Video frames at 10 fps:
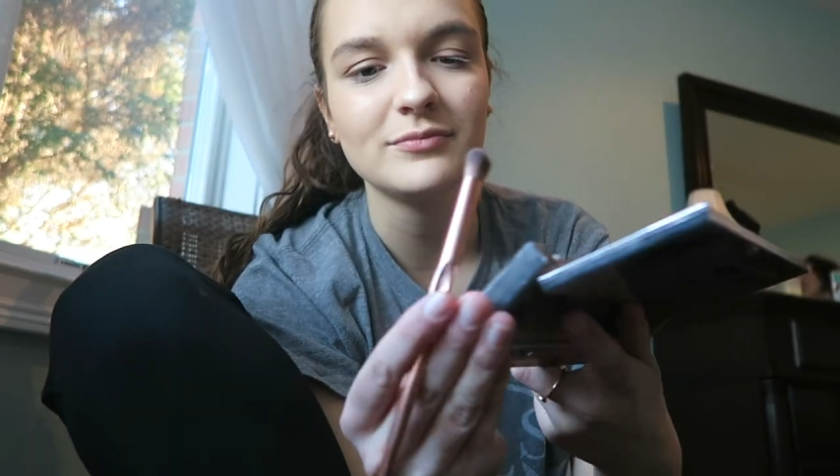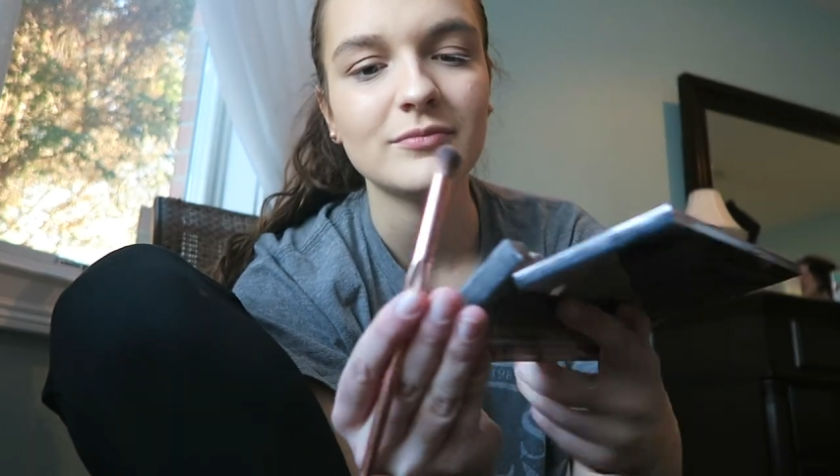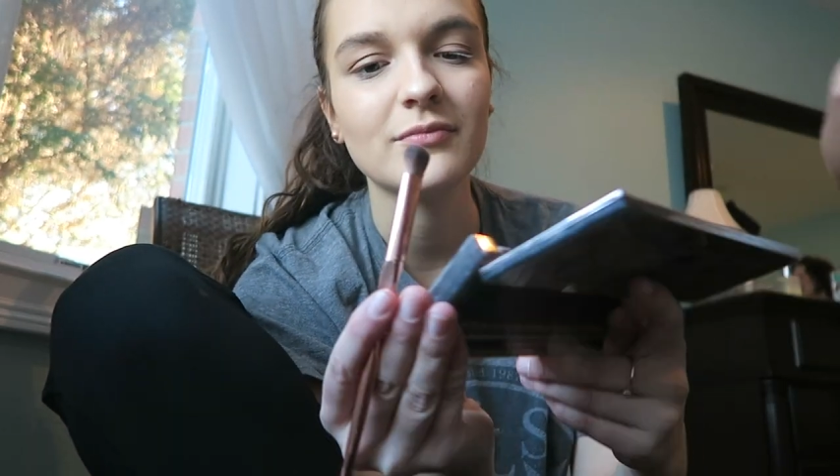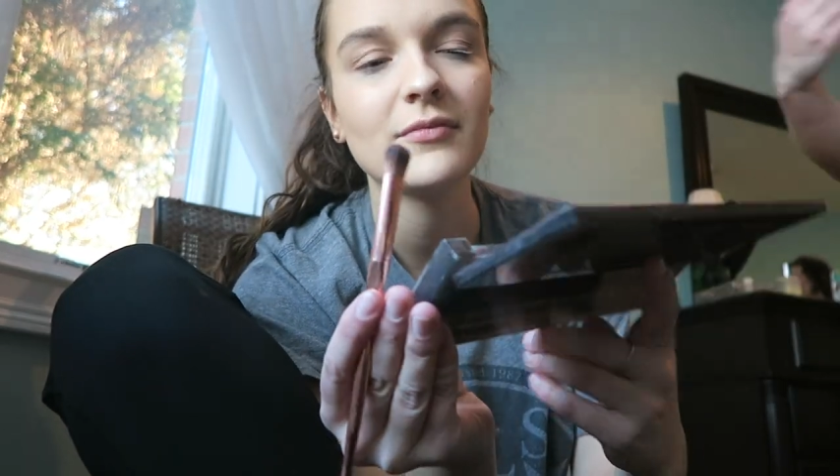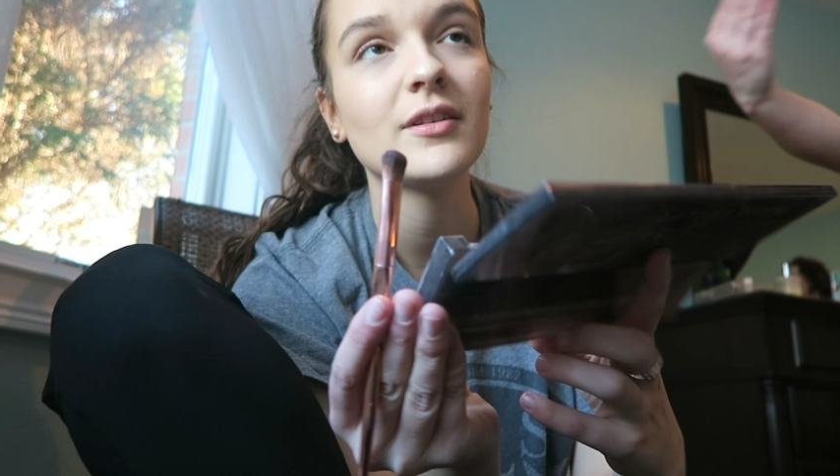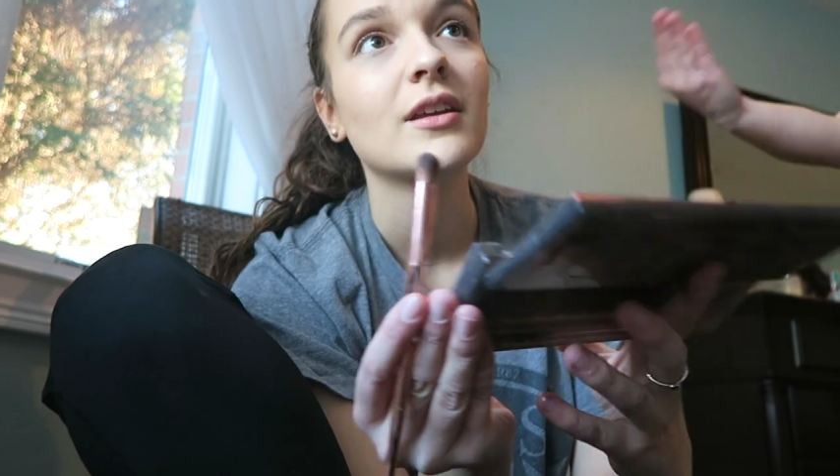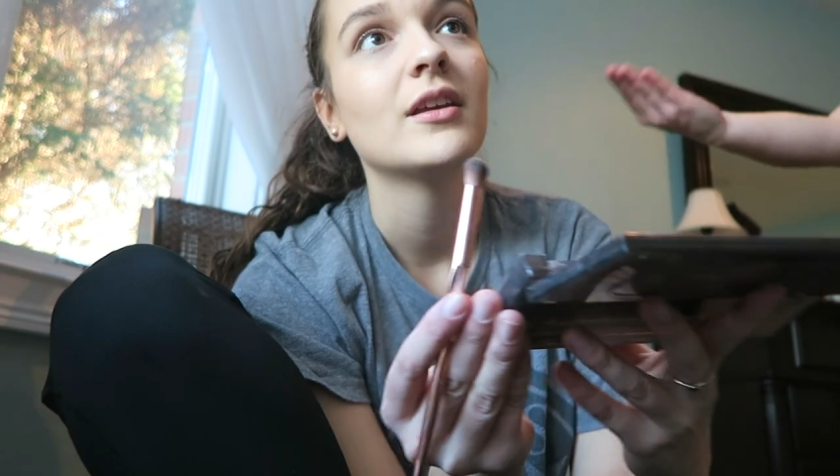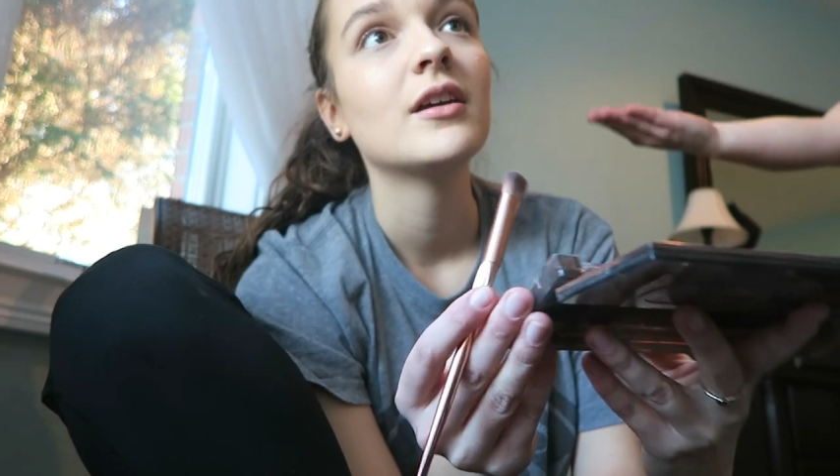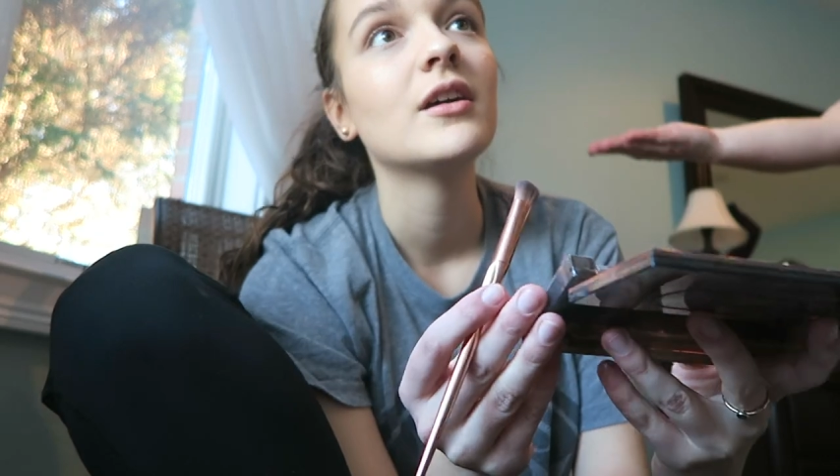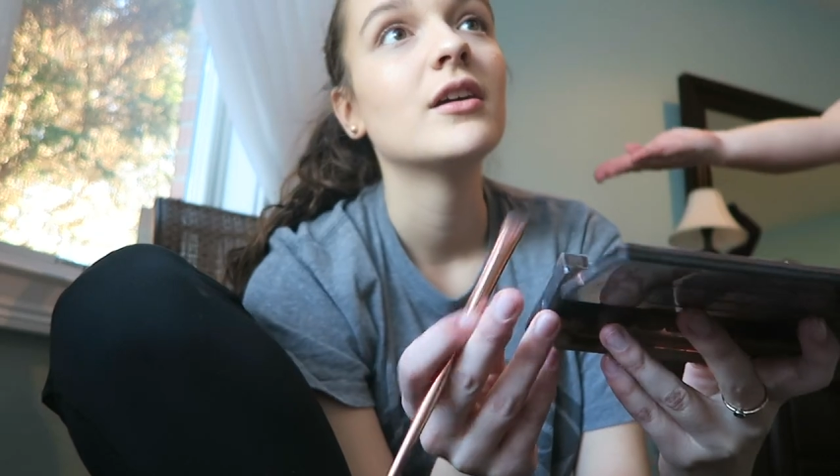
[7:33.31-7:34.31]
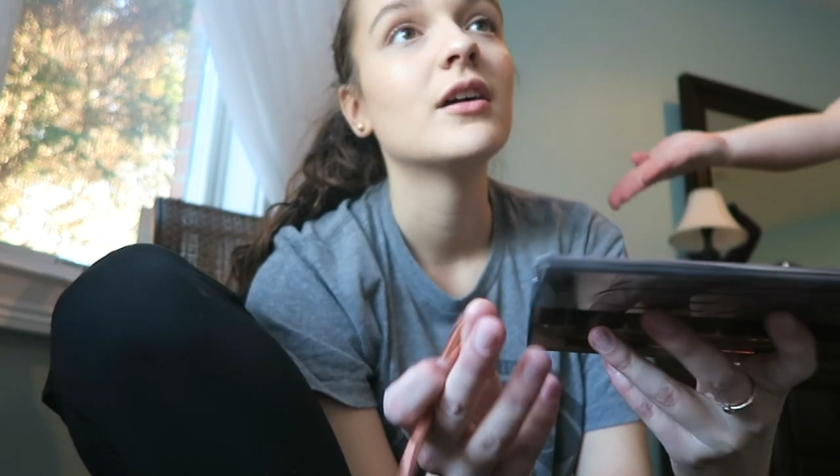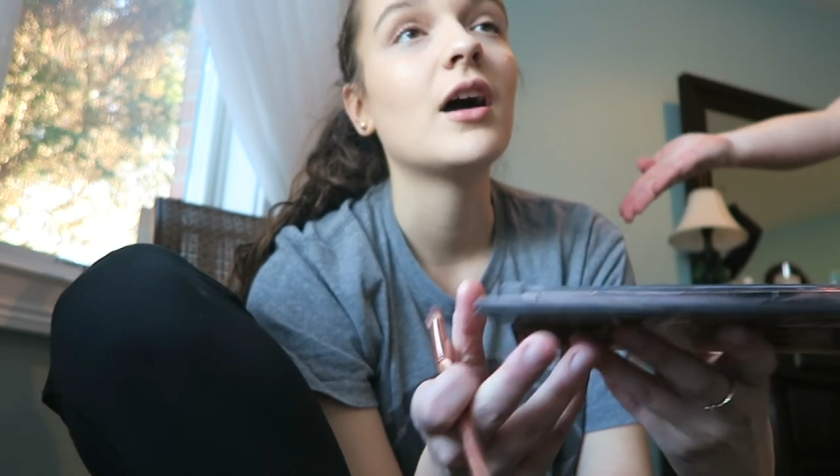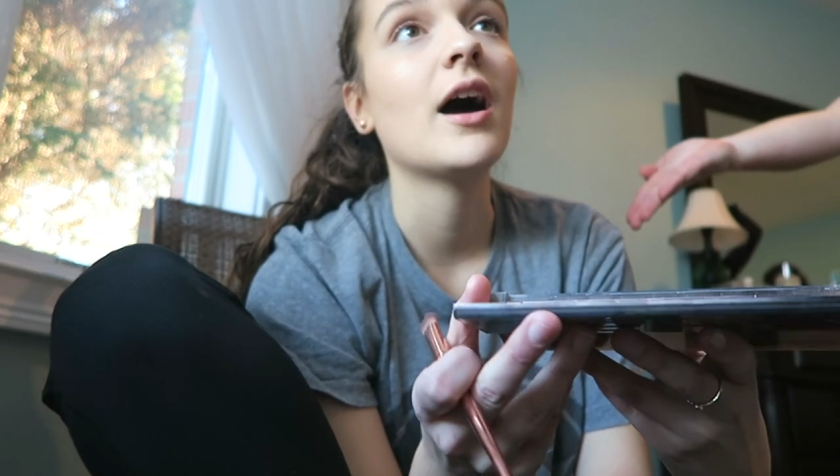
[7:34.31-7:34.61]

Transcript: Do you have a YouTube app?